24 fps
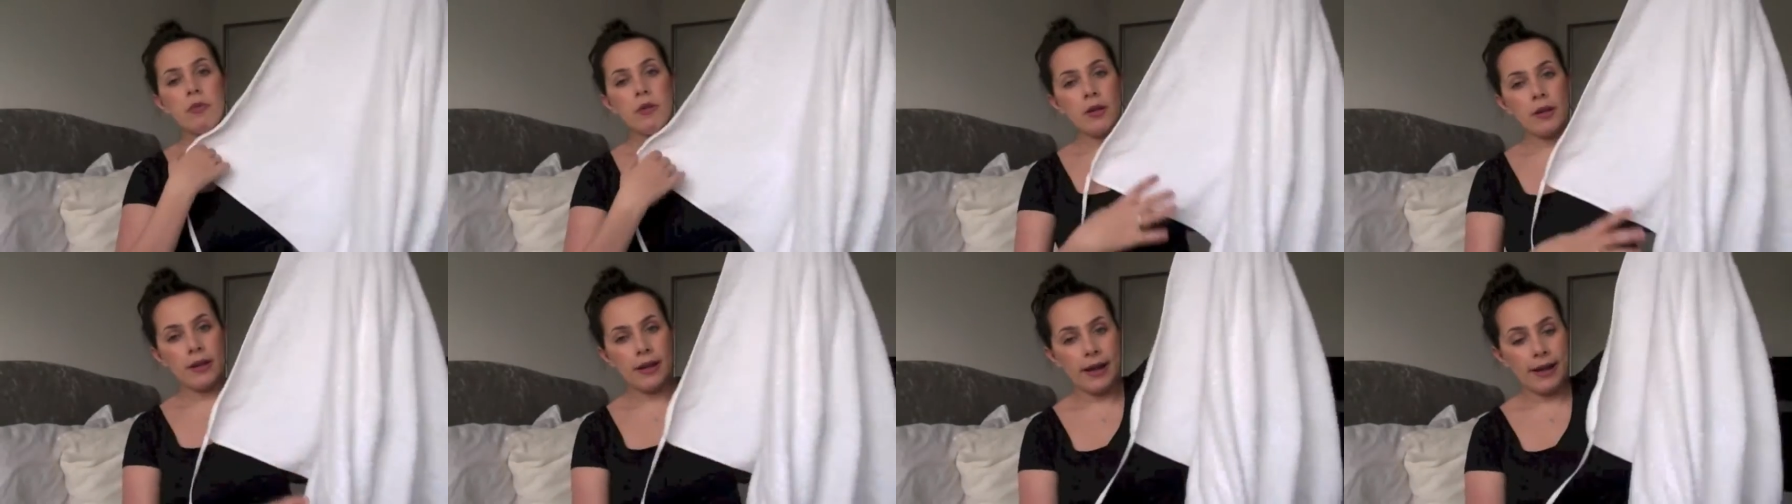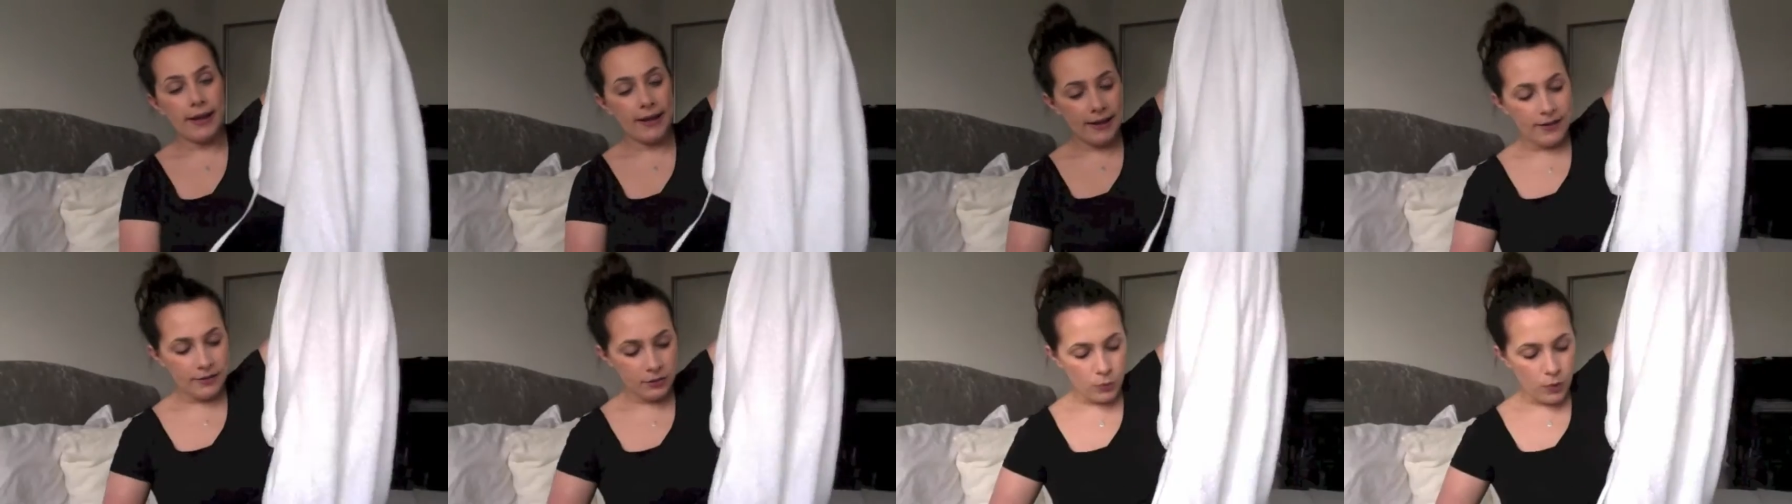
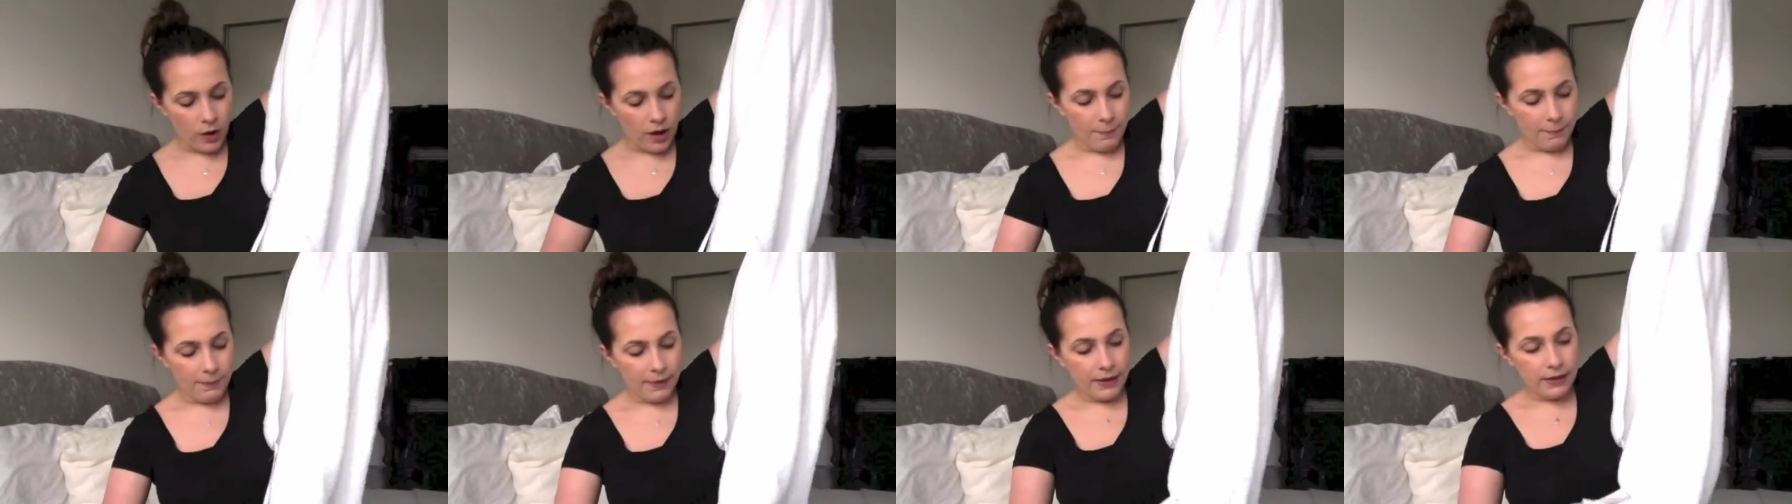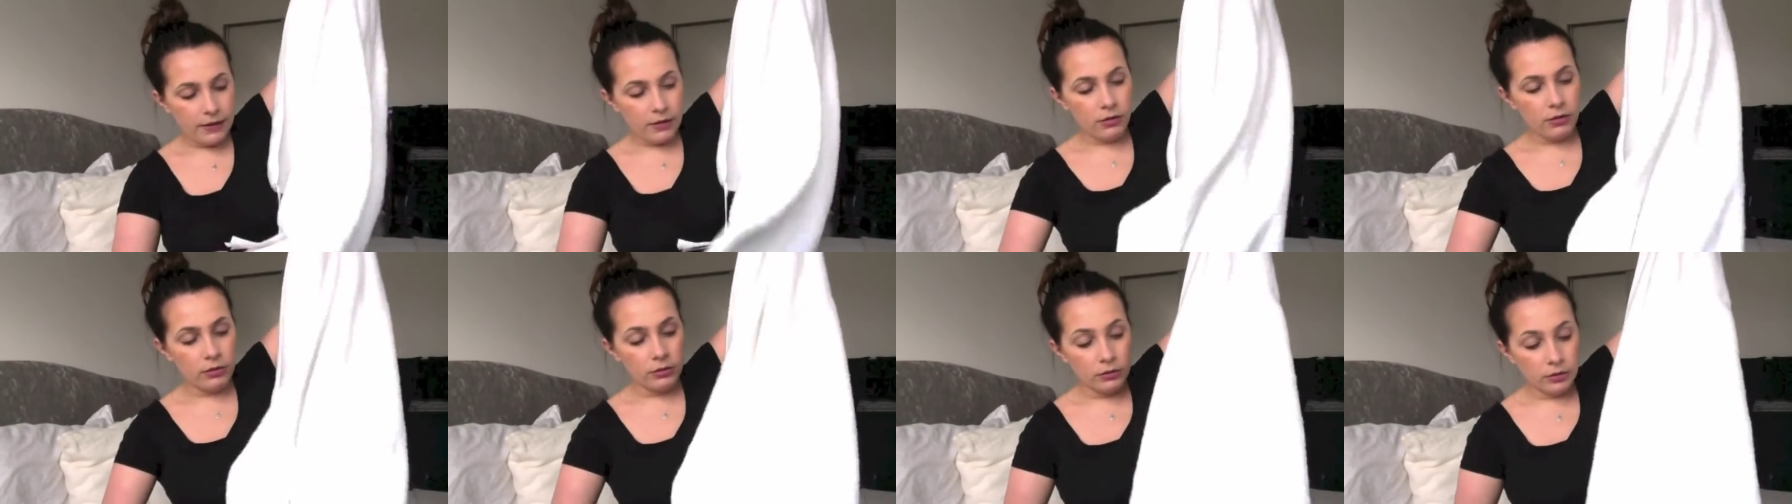Okay, it is quite
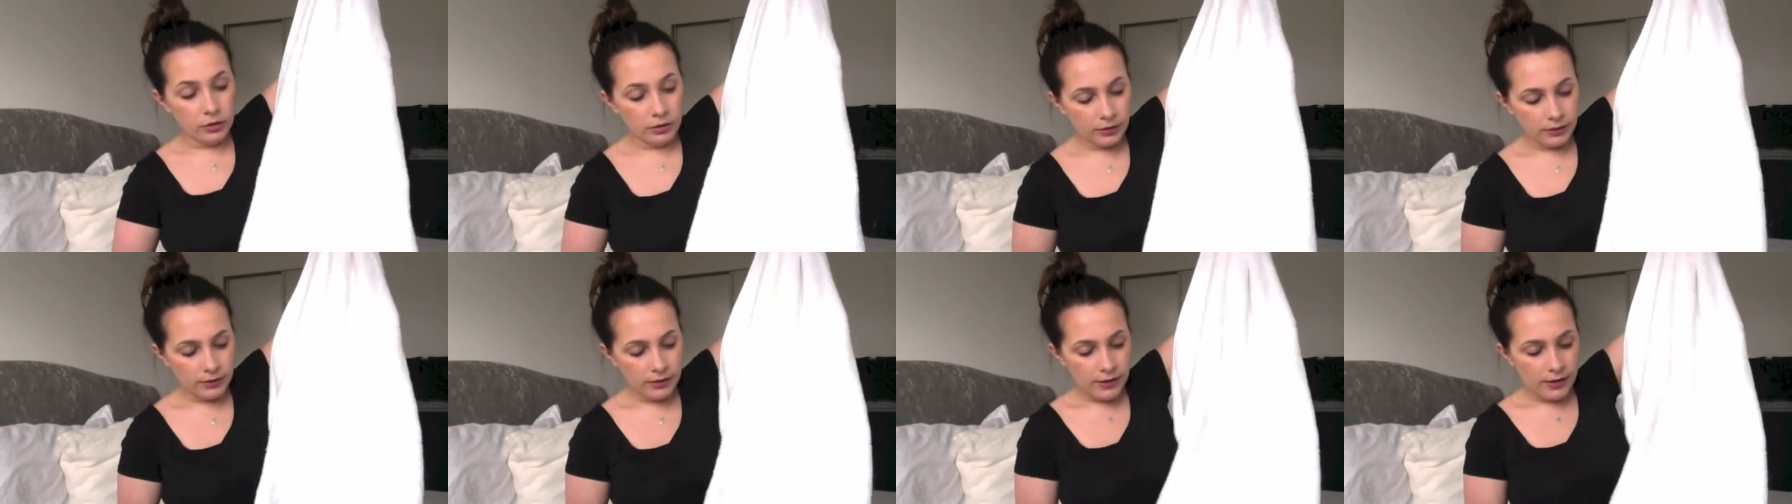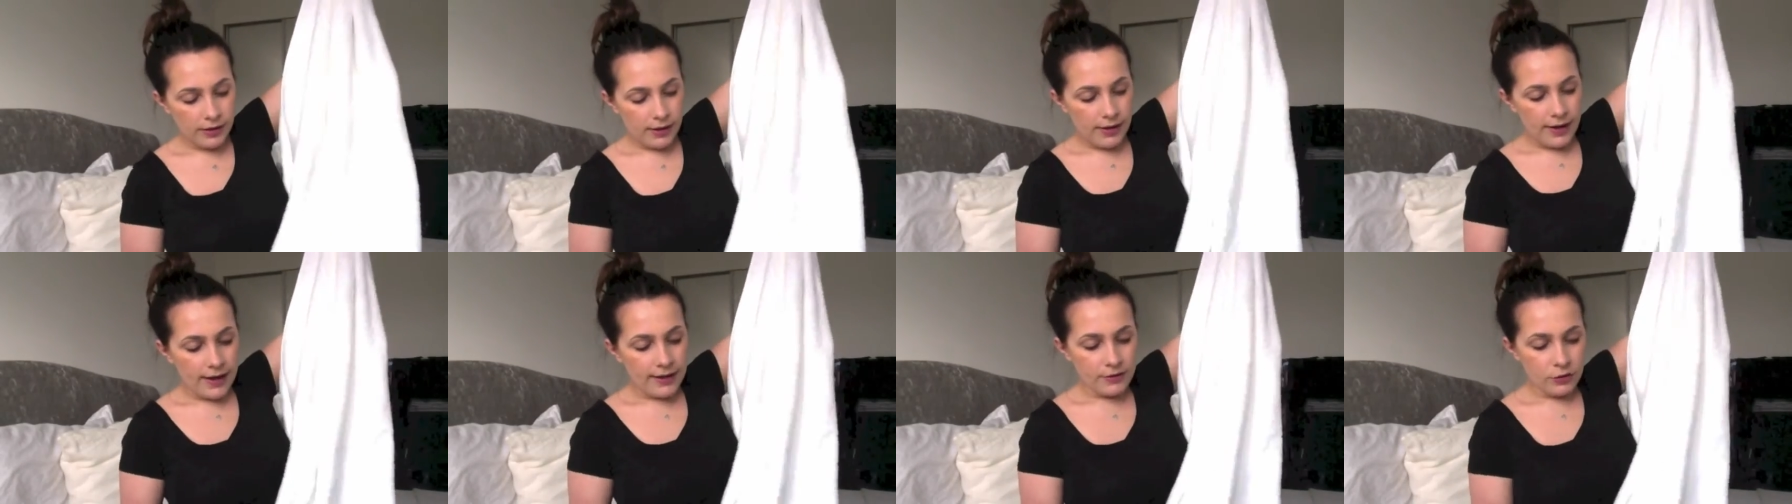big. Ooh,
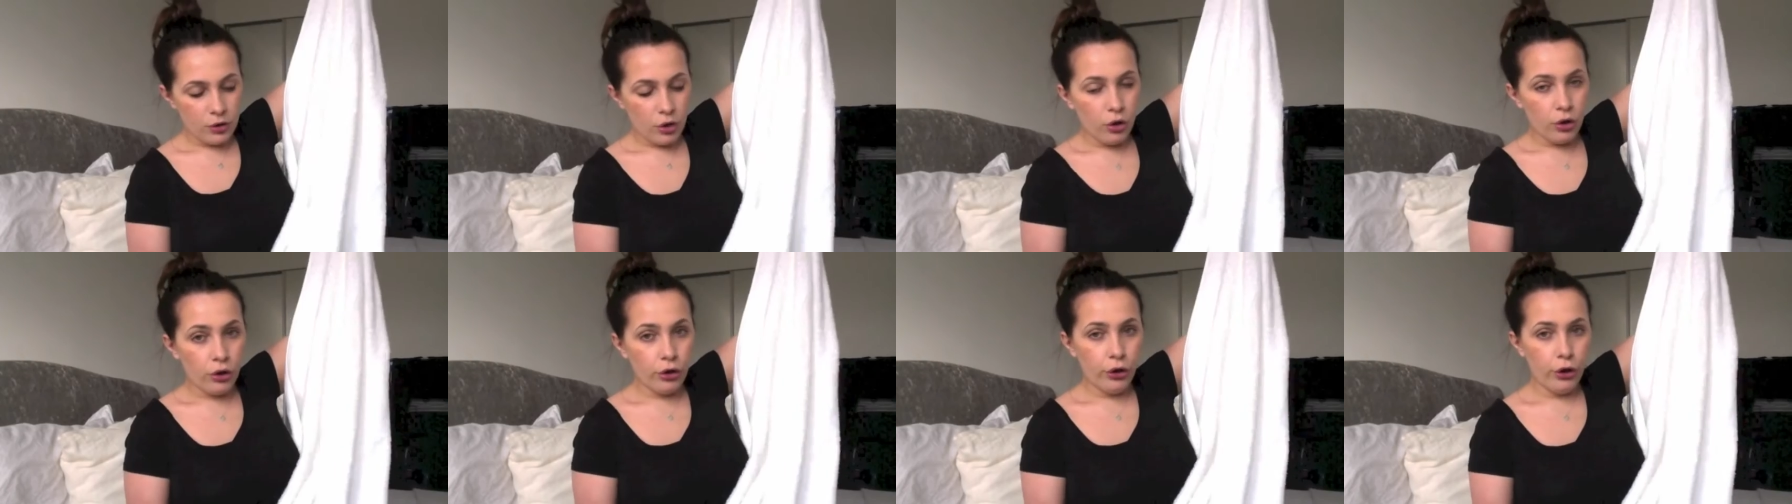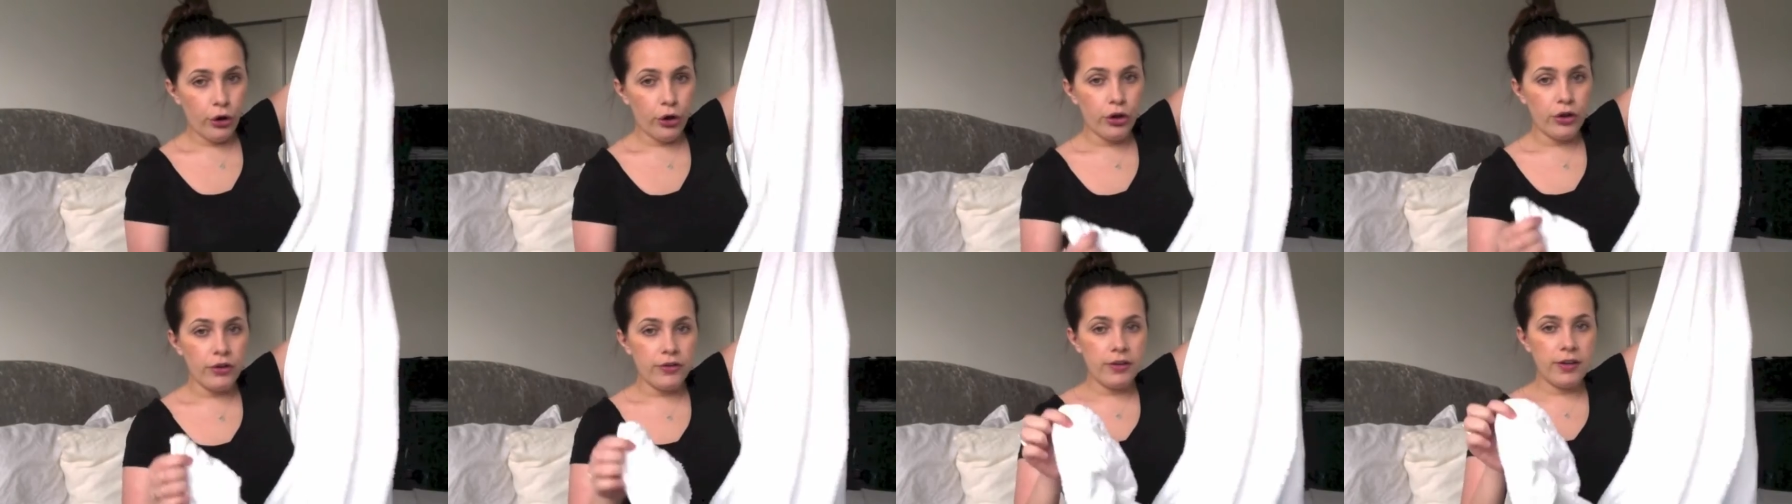it's got a
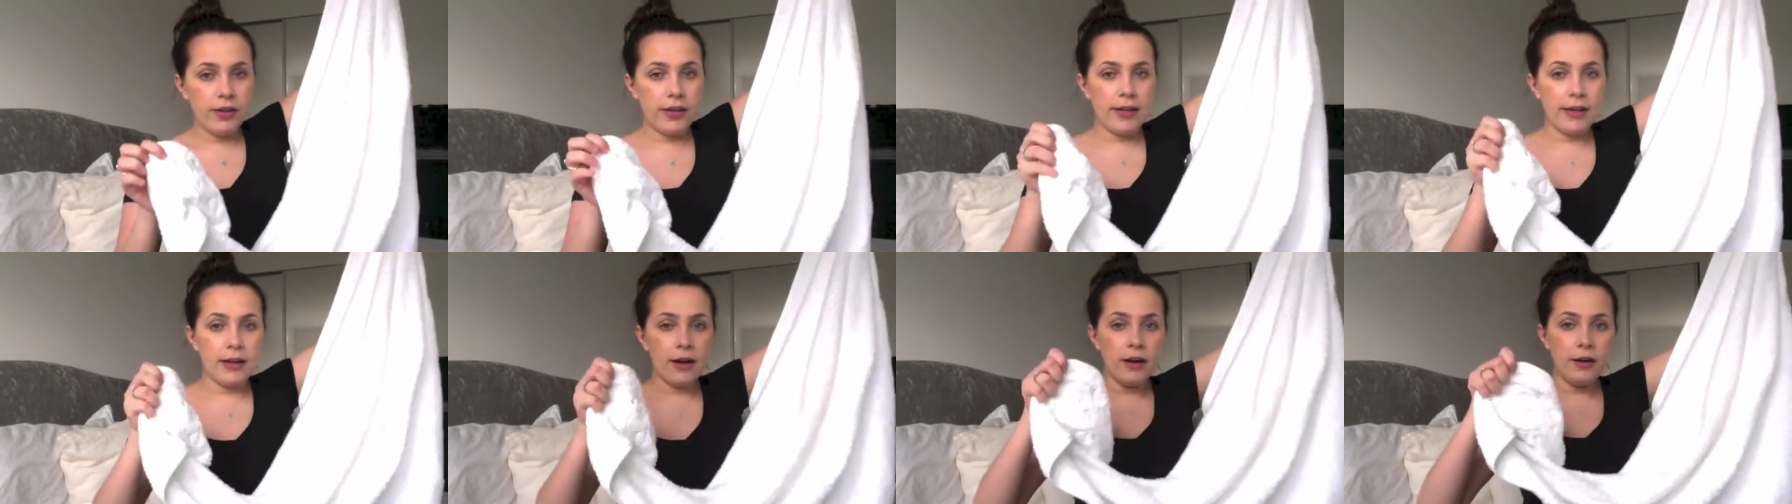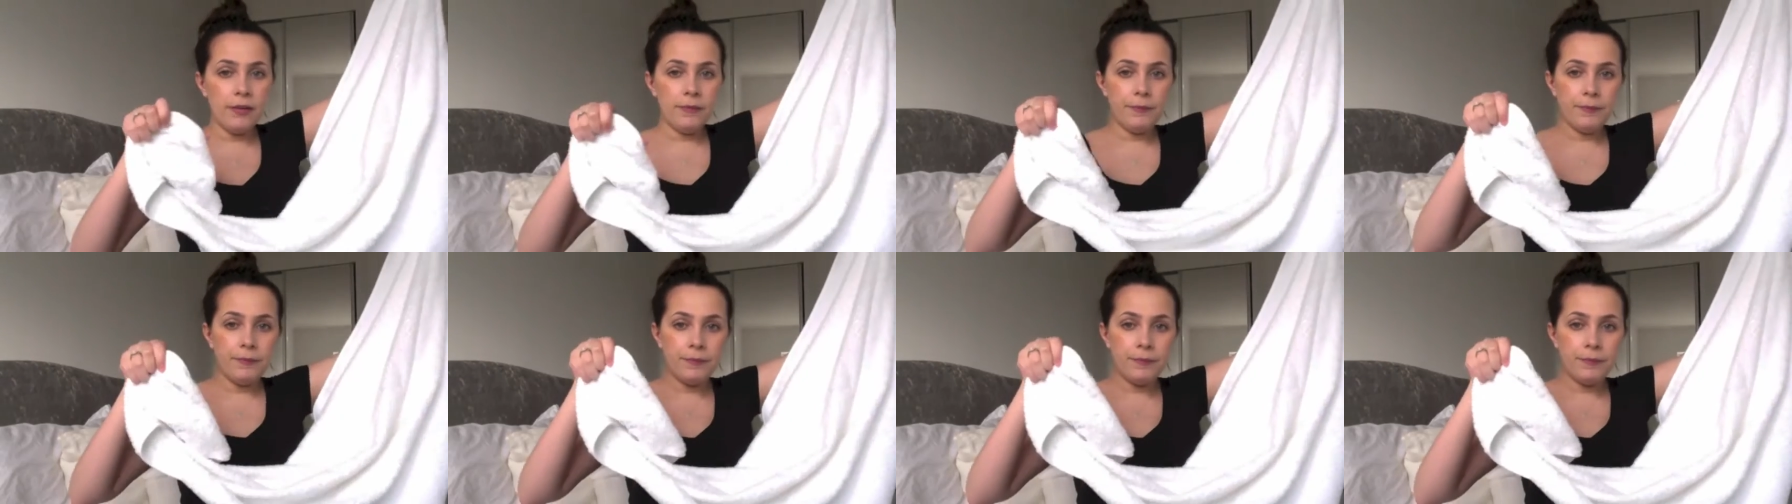hood here,